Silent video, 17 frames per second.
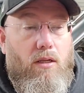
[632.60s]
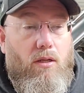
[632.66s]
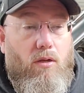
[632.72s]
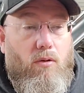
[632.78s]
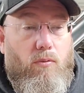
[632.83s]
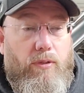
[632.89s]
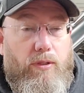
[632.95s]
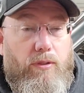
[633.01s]

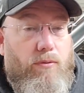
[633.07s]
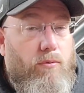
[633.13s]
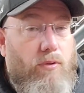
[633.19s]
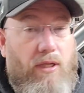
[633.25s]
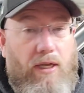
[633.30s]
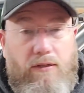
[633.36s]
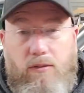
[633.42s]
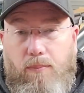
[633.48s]
We
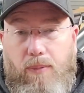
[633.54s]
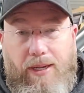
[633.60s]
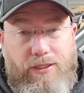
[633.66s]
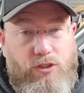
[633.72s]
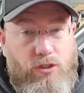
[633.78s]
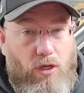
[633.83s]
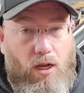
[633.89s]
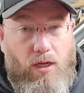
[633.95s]
will have to buy
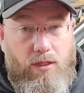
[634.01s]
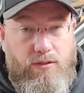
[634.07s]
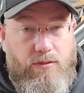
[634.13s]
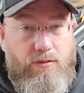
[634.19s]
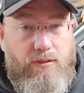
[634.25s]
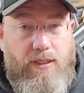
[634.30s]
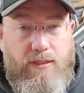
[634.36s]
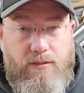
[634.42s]
shocks
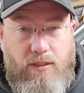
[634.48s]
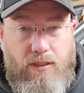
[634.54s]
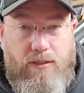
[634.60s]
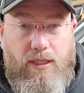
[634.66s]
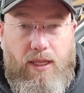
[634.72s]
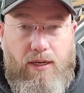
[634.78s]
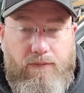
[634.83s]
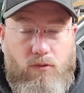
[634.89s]
and things like
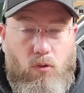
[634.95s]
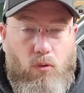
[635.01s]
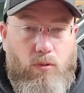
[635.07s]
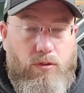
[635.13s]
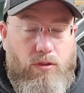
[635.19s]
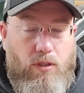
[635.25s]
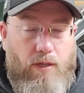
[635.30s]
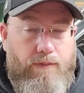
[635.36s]
that, of
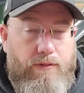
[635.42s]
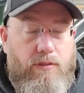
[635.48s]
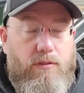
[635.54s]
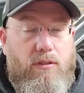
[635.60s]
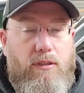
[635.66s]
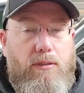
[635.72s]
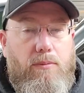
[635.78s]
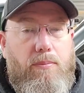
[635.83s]
course,
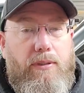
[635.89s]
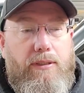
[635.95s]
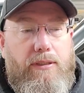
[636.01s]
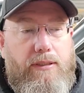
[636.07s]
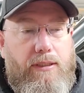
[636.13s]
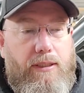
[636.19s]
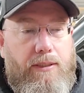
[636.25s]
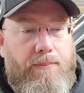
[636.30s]
obviously,
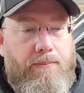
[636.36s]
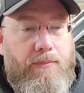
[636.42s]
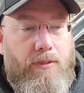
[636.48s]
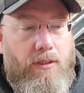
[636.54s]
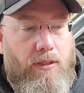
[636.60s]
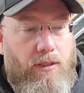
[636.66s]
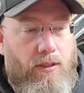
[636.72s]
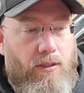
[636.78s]
but I'm
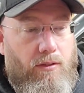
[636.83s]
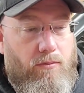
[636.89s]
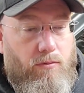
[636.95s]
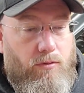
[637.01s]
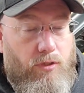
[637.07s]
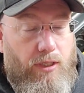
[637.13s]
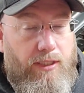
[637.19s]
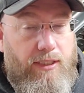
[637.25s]

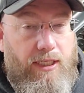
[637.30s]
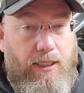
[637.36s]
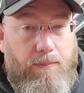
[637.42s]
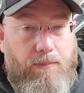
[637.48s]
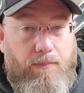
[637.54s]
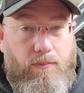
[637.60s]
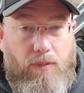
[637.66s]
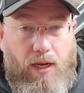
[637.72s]
trying to
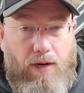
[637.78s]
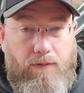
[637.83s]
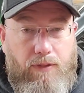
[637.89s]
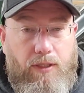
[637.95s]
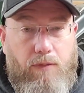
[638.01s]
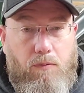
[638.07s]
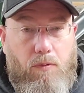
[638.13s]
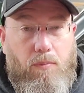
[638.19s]
keep
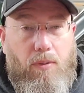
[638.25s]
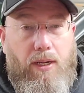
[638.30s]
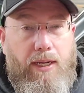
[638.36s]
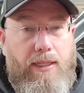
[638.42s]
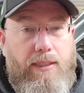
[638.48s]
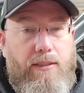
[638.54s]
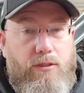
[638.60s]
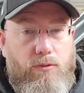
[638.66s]
everything we're
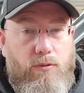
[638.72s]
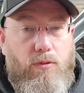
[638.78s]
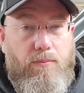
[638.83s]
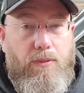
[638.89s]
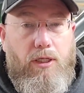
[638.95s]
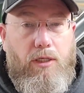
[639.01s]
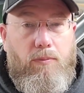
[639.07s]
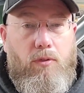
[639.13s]
buying to a
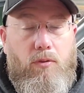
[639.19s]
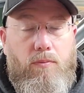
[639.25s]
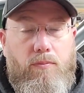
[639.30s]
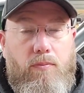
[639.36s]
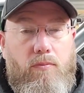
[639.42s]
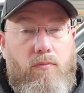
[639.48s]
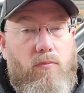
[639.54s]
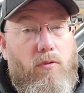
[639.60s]

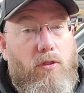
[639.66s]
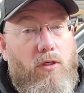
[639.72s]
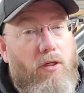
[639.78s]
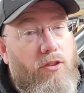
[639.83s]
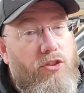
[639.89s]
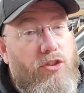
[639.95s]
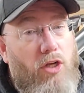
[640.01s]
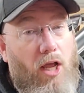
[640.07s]
minimum. We're
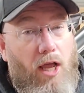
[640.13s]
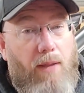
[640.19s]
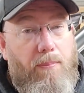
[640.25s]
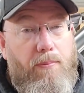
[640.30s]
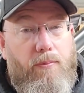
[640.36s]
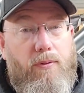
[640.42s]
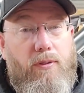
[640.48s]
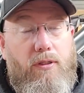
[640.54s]
going to
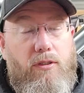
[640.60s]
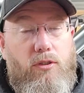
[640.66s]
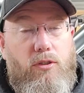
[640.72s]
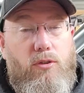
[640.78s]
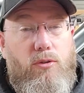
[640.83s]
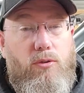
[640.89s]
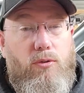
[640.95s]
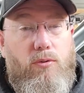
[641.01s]
shop. We're going to
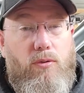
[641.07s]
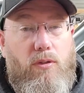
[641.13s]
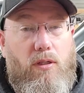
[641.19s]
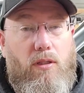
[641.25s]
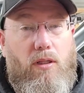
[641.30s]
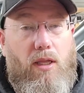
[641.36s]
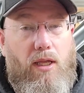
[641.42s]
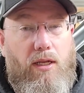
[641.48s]
do
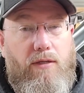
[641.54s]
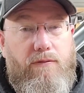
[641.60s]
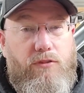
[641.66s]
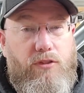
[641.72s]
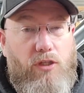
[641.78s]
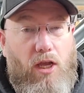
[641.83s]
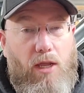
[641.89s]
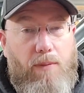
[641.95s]
a lot of
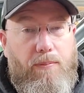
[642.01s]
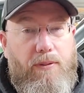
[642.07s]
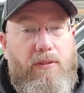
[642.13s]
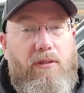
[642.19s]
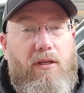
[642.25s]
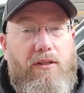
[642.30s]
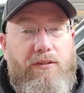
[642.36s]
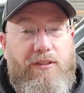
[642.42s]

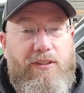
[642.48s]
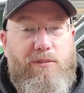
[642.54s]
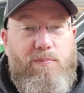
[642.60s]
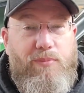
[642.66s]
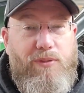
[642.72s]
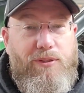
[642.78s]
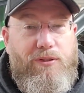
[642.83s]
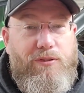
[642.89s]
shopping on this
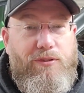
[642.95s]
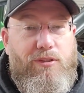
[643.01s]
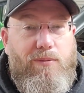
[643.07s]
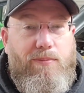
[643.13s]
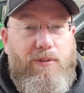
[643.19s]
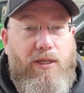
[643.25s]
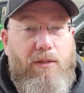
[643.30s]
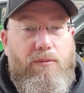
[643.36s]
build to
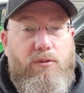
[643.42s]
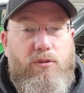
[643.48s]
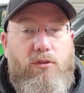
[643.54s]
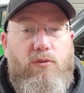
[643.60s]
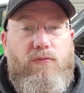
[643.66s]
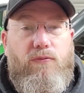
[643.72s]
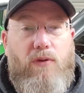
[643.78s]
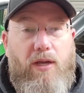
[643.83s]
be able
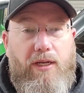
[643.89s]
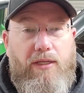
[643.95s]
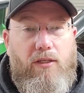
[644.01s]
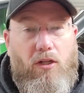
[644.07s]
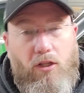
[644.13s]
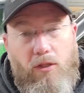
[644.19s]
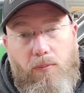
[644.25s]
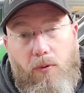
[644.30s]
to find
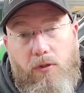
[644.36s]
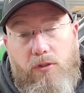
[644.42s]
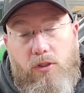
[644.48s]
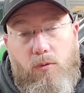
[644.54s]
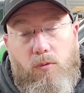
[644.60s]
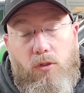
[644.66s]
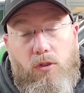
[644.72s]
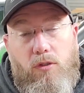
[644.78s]
all the parts
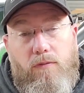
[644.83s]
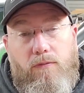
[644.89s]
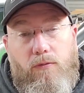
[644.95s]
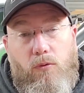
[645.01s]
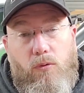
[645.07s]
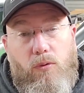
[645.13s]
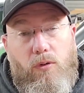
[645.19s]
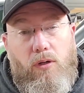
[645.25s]
that we're looking
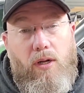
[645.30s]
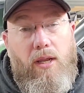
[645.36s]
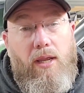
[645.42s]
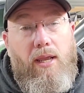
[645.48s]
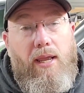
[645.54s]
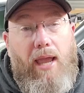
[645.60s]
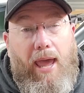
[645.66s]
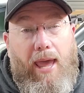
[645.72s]
for
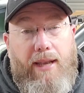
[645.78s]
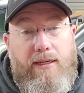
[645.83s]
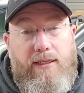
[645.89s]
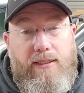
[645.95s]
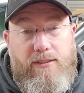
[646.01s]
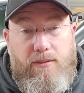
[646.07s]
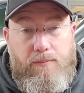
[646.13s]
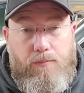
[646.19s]
at a
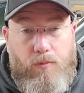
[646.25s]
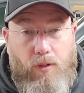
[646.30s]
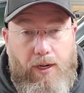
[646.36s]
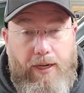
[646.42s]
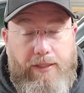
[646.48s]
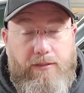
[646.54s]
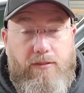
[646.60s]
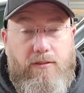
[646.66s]
decent
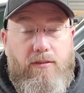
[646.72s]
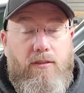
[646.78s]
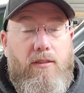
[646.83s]
price.